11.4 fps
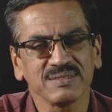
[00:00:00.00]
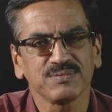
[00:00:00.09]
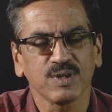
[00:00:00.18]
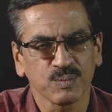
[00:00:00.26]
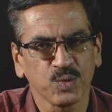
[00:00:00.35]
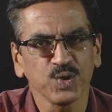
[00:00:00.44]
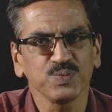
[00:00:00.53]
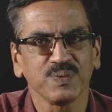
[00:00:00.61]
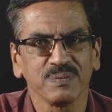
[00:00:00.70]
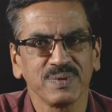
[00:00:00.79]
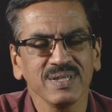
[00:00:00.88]
for
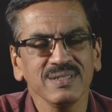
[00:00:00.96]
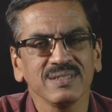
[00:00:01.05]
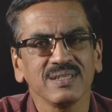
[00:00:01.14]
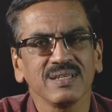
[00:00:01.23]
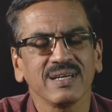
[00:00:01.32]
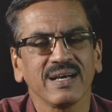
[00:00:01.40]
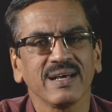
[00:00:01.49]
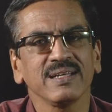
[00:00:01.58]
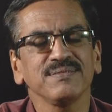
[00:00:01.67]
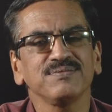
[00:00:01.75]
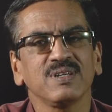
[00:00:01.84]
most people
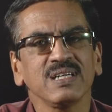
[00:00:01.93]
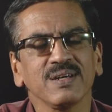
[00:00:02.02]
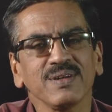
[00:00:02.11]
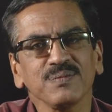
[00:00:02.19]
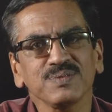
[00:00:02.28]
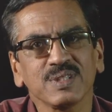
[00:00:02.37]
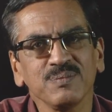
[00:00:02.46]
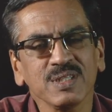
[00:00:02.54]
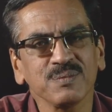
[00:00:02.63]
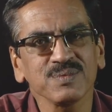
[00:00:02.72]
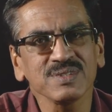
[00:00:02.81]
and if one develops
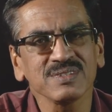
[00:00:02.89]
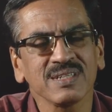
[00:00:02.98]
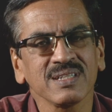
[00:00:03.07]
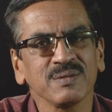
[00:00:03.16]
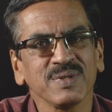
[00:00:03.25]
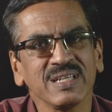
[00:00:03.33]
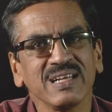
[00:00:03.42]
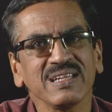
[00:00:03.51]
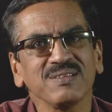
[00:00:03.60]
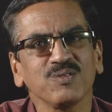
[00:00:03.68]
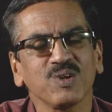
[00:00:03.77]
symptoms then
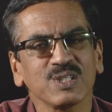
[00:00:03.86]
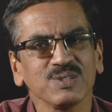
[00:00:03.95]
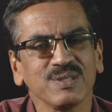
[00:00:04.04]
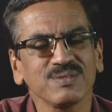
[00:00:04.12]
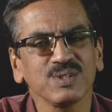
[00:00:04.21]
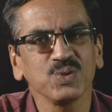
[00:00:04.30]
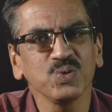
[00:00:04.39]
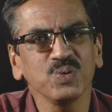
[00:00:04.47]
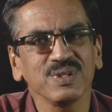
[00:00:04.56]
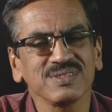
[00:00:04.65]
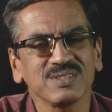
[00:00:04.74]
immediately what you have to
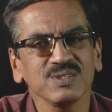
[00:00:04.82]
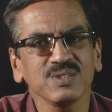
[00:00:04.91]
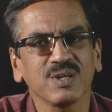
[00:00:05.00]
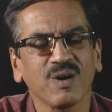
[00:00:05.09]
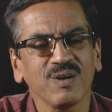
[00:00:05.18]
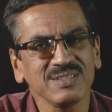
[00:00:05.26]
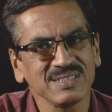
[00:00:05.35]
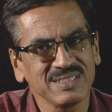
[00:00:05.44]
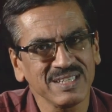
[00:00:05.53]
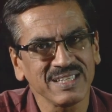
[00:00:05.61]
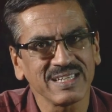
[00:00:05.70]
do is to call
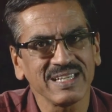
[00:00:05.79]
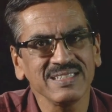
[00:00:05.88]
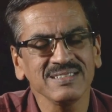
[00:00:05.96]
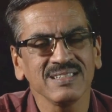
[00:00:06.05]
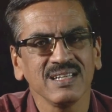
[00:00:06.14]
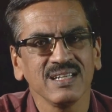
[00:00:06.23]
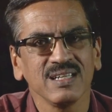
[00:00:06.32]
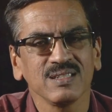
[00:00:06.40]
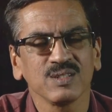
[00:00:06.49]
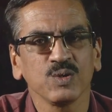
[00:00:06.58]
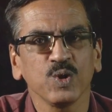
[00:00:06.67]
Disha again
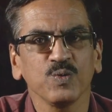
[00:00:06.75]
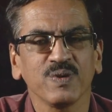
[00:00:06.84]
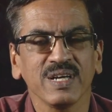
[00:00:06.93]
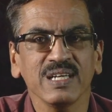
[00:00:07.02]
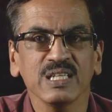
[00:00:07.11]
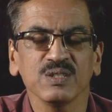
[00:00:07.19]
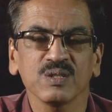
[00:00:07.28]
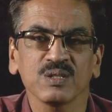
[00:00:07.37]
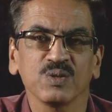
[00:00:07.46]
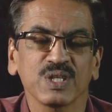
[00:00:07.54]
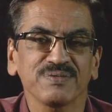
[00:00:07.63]
to know where your
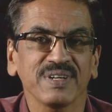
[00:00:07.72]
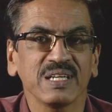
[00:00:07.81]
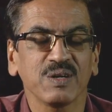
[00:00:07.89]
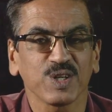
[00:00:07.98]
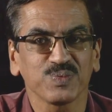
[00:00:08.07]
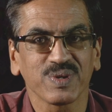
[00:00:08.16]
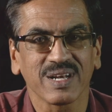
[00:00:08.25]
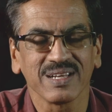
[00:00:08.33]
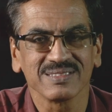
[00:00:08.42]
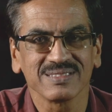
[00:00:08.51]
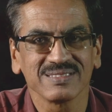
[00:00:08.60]
notified
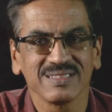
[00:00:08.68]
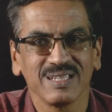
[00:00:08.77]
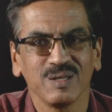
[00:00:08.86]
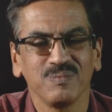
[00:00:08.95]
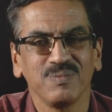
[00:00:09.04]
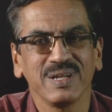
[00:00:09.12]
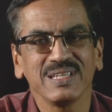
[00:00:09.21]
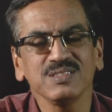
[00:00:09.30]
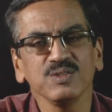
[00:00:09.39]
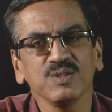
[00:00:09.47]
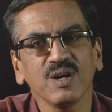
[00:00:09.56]
hospital is.
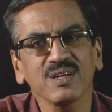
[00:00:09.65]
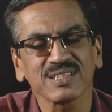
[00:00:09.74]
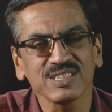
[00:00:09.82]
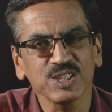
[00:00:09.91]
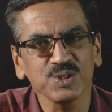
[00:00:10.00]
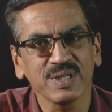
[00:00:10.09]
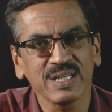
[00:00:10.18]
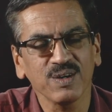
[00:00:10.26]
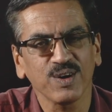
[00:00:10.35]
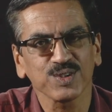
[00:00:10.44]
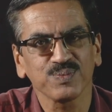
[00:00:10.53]
Please do not rush to
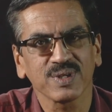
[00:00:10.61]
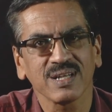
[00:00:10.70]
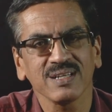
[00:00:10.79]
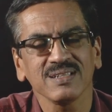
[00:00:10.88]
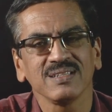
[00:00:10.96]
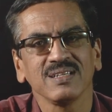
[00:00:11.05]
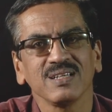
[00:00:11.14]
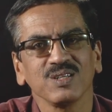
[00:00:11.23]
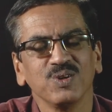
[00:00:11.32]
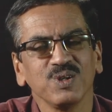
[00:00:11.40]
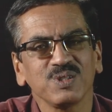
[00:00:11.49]
any hospital,
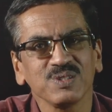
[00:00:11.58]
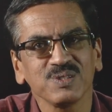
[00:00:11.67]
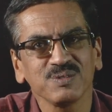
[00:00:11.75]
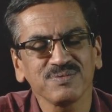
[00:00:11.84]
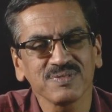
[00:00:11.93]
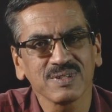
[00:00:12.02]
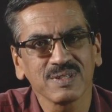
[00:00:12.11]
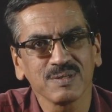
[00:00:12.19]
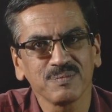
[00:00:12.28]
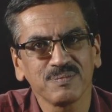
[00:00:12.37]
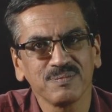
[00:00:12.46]
go to your,
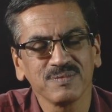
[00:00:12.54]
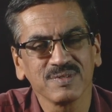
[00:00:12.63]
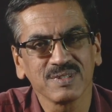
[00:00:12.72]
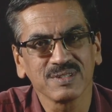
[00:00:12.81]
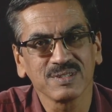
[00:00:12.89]
uh,